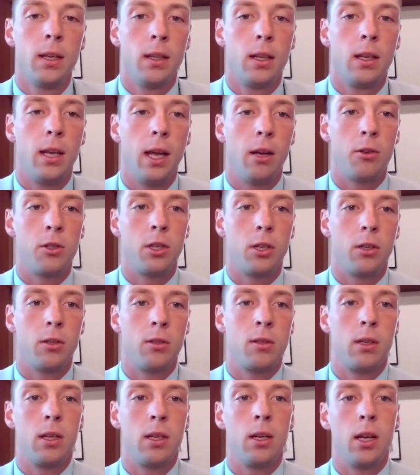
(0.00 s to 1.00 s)
The Dow
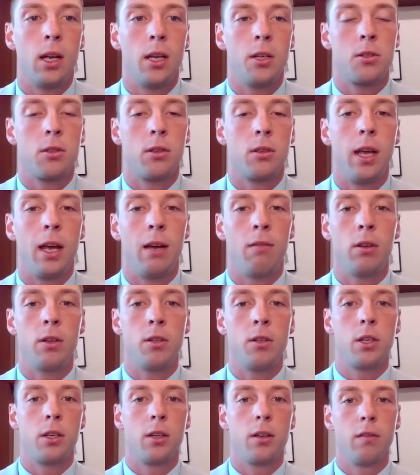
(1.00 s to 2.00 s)
Jones Industrial
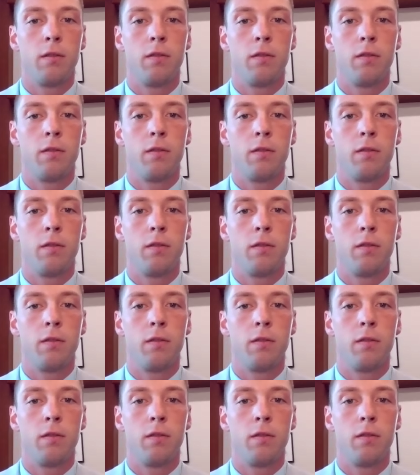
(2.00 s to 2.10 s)
Average